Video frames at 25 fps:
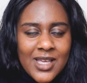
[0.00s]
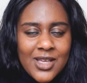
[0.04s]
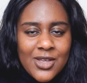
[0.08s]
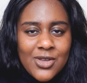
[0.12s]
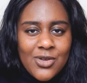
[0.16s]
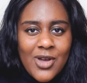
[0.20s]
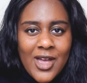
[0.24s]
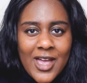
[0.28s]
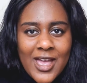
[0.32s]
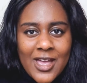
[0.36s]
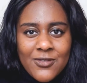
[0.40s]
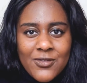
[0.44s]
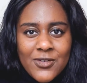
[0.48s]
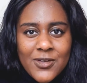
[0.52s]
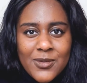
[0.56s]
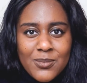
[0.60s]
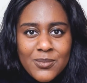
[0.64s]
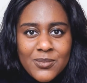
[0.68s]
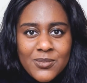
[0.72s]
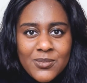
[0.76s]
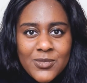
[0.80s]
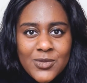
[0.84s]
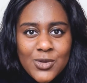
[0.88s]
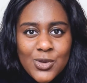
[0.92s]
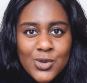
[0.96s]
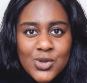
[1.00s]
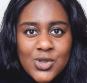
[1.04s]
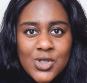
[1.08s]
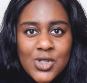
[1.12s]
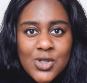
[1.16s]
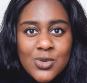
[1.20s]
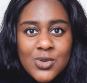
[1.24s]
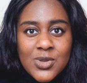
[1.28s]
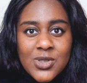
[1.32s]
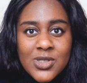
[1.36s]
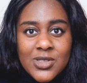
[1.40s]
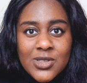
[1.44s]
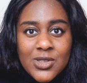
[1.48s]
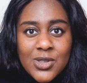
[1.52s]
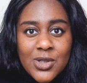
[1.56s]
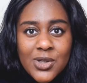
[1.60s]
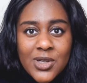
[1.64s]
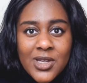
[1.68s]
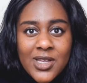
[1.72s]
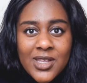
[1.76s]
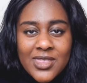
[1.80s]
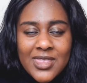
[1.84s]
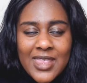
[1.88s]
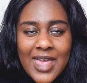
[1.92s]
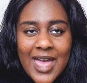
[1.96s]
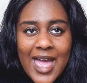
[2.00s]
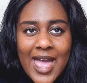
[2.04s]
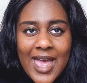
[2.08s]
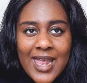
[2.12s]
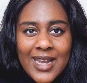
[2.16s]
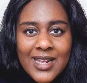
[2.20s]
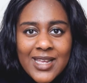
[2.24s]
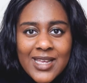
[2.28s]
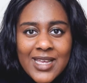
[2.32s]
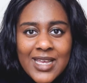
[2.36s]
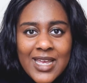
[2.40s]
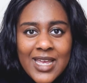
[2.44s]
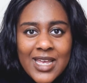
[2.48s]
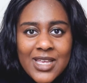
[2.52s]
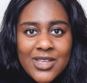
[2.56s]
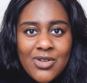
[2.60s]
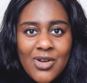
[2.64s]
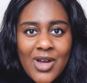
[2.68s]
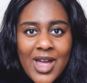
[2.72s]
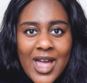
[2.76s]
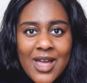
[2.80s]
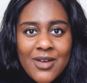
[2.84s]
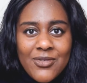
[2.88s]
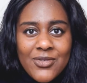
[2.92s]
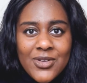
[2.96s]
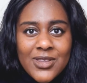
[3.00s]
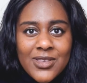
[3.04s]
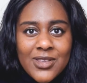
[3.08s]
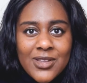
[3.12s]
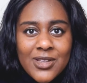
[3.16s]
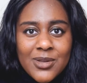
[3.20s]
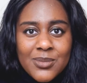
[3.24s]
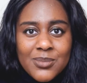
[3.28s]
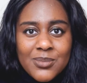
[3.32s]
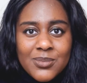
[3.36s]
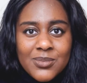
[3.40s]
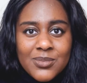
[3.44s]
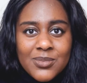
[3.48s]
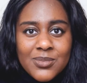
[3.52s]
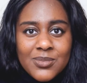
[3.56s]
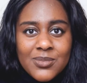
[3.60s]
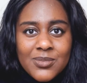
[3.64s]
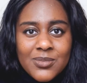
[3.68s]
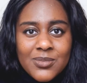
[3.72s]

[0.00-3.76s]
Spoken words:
You're having your tutors look at that, and you're having them